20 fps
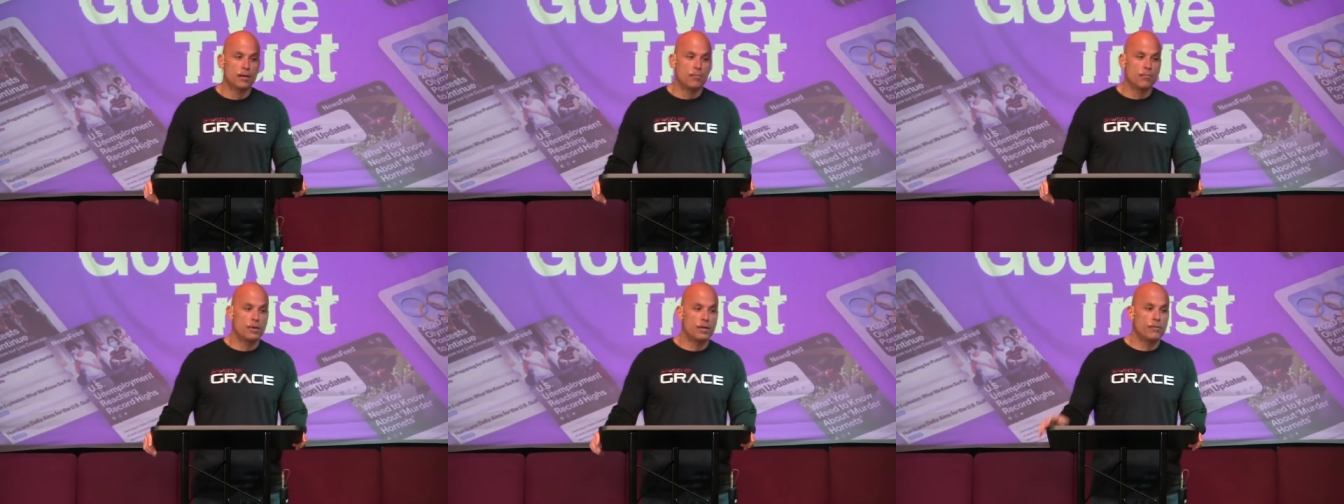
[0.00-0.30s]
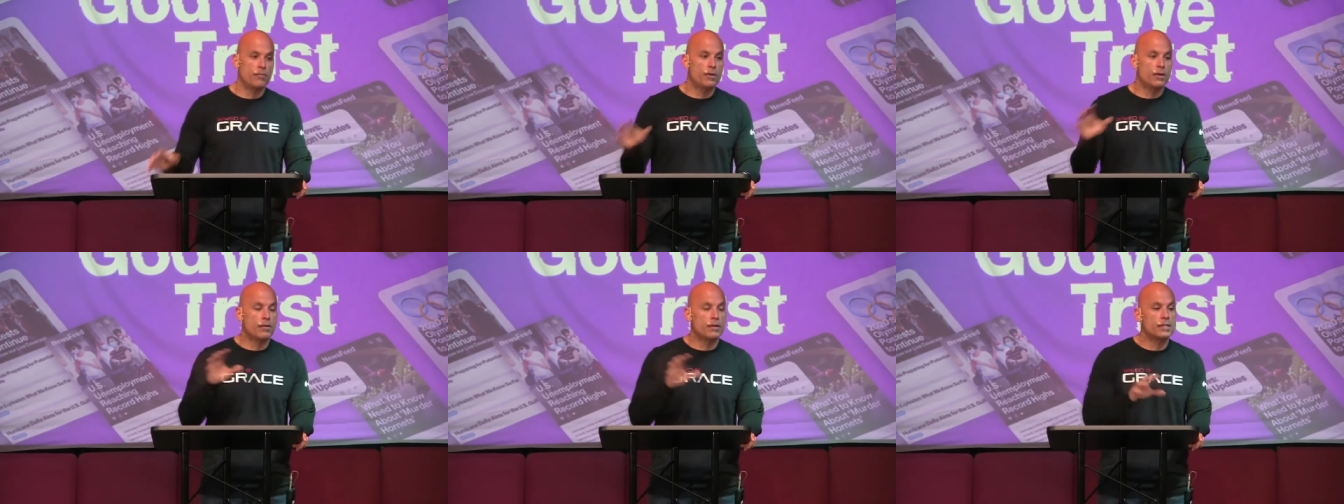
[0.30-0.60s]
But
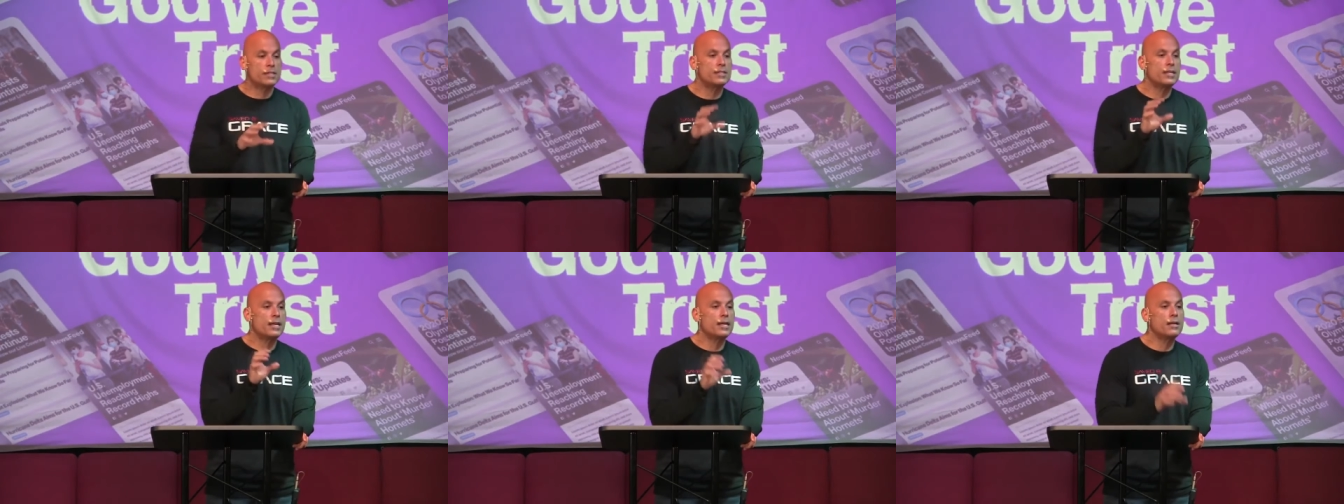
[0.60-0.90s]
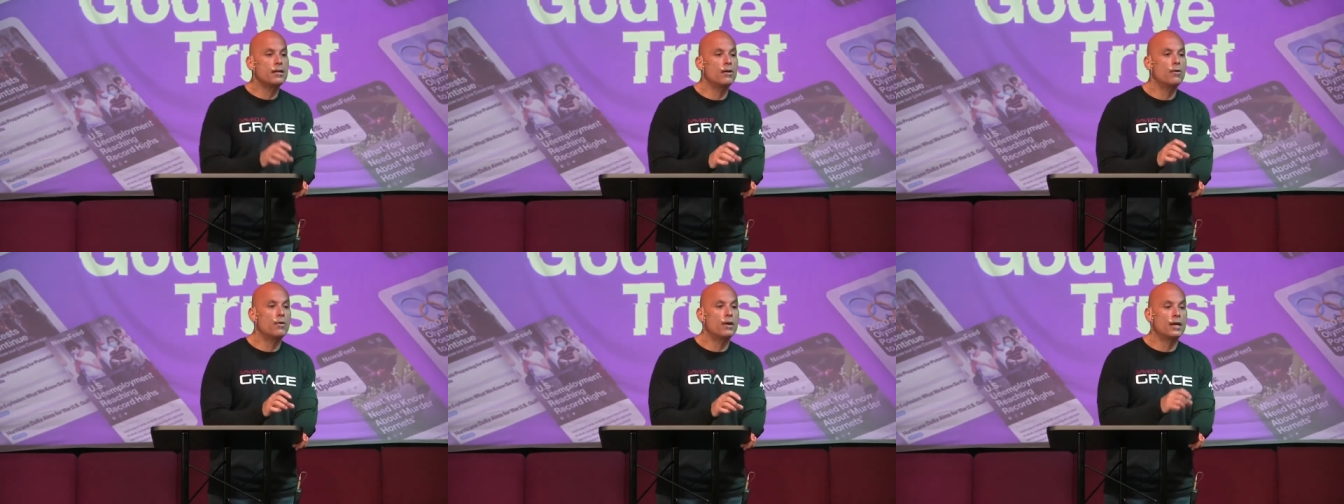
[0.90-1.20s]
if we were to say, you
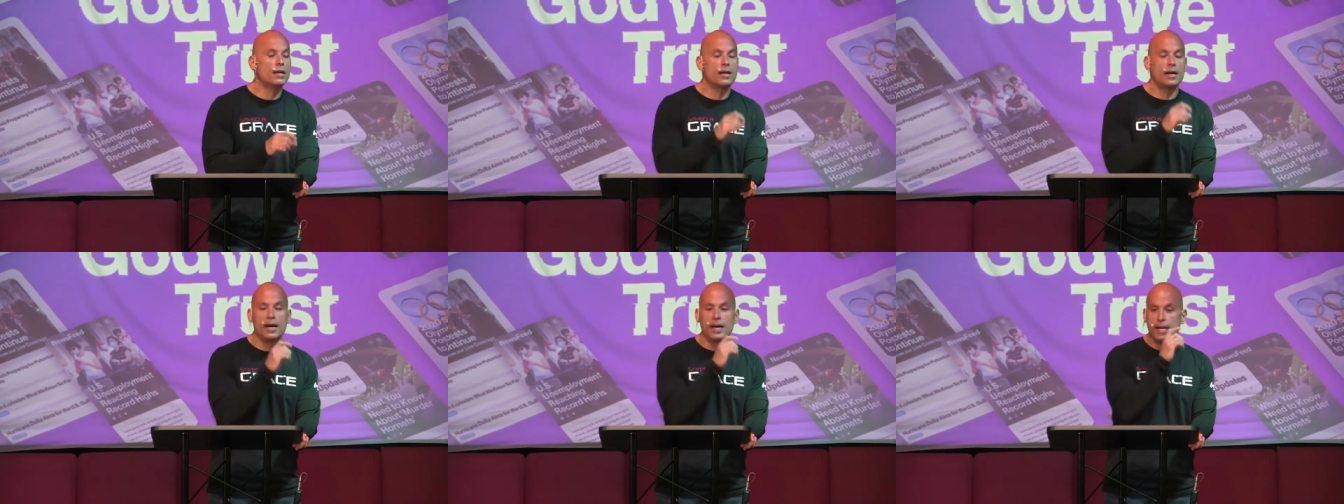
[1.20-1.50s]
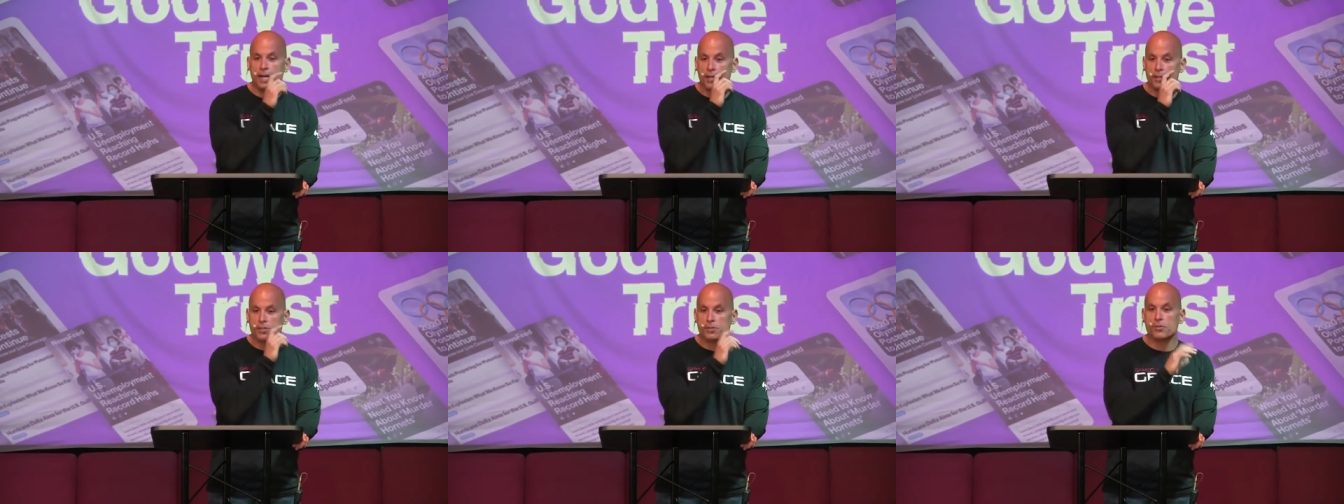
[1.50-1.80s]
know what, God
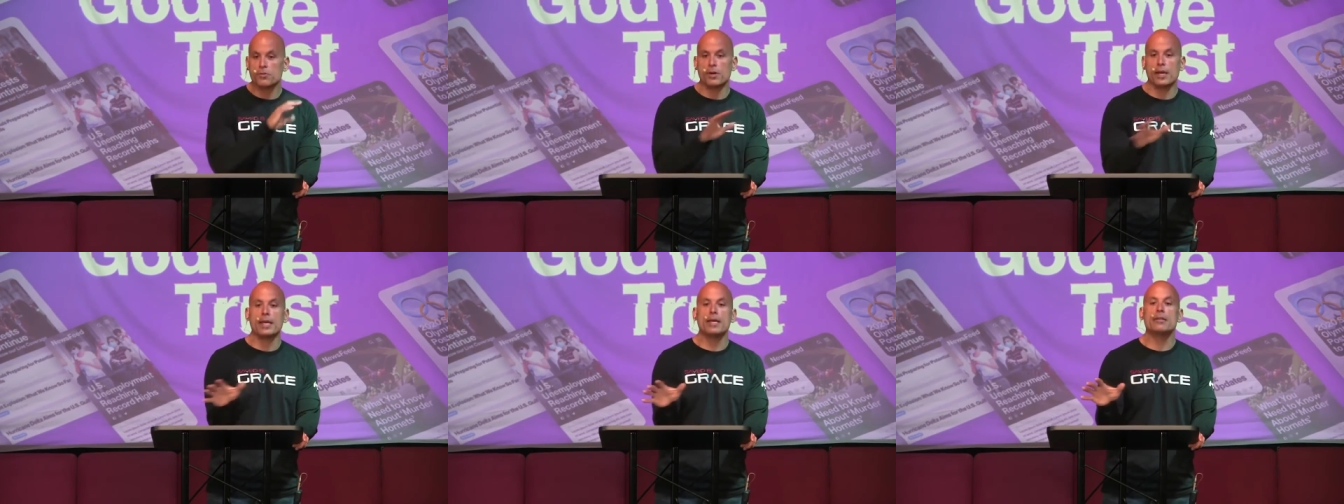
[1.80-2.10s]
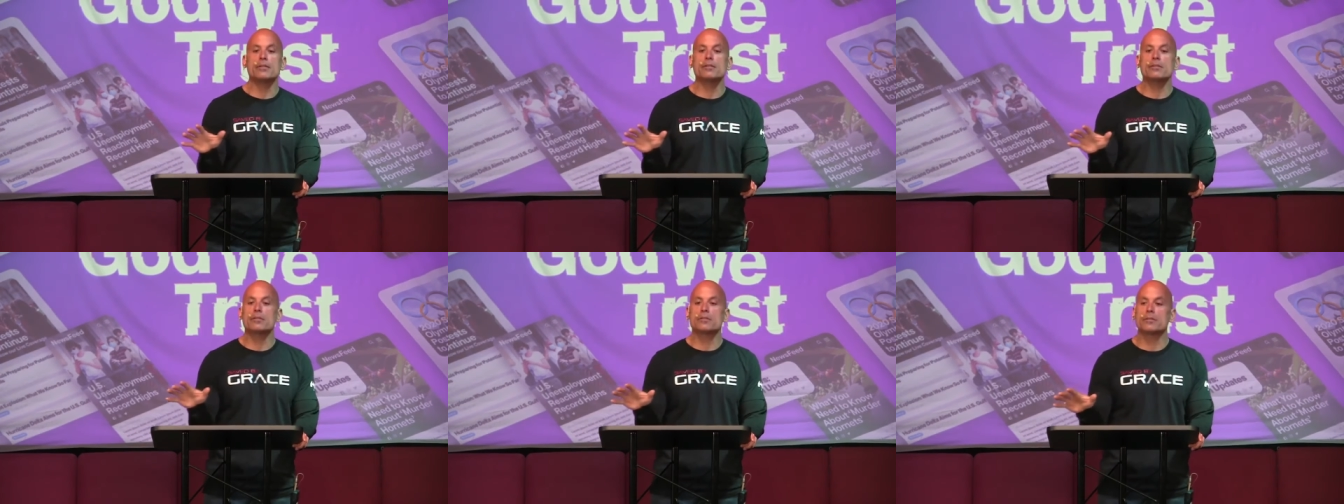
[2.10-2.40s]
has
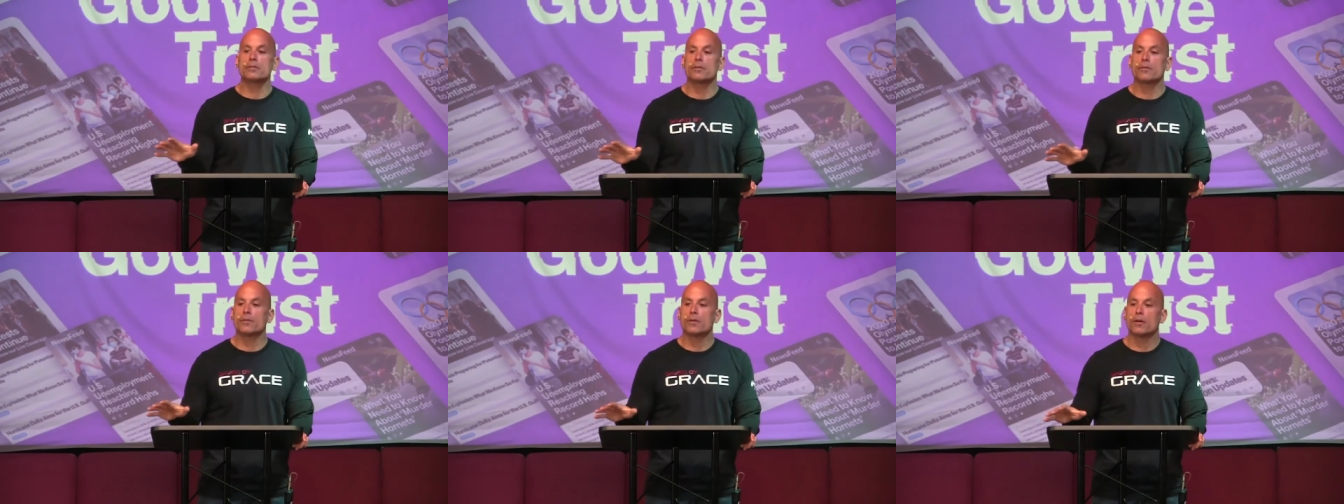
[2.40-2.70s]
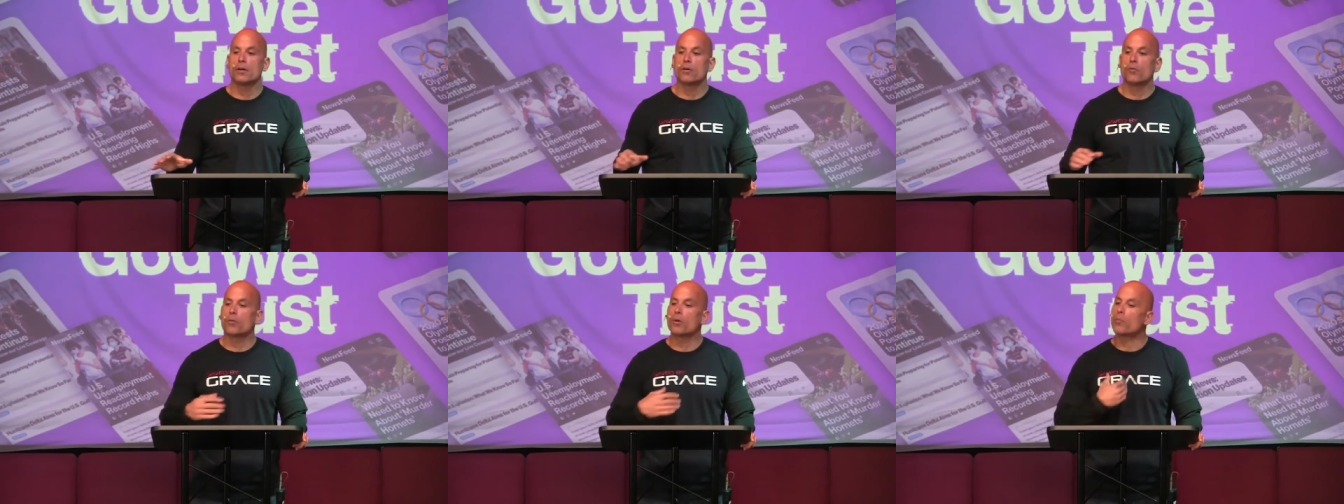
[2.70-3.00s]
grace,
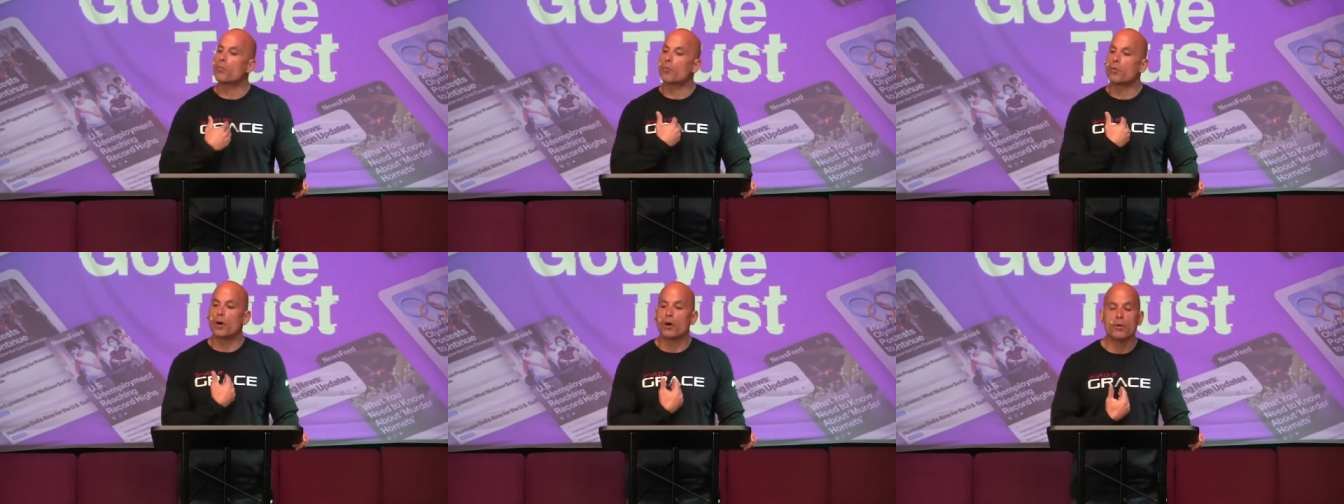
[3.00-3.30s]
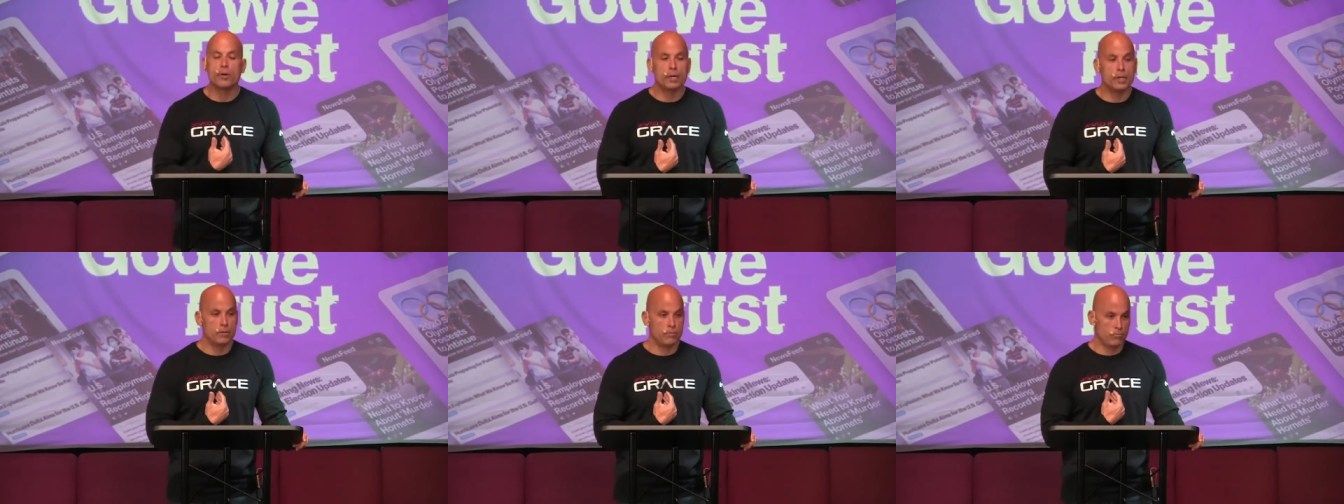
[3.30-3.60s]
we're
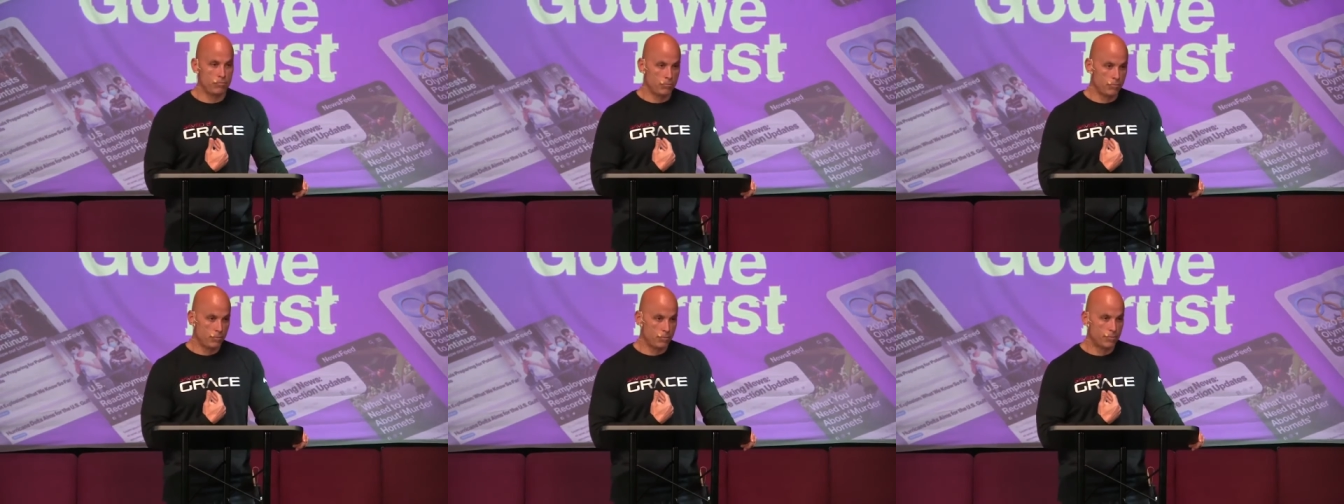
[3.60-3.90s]
broken,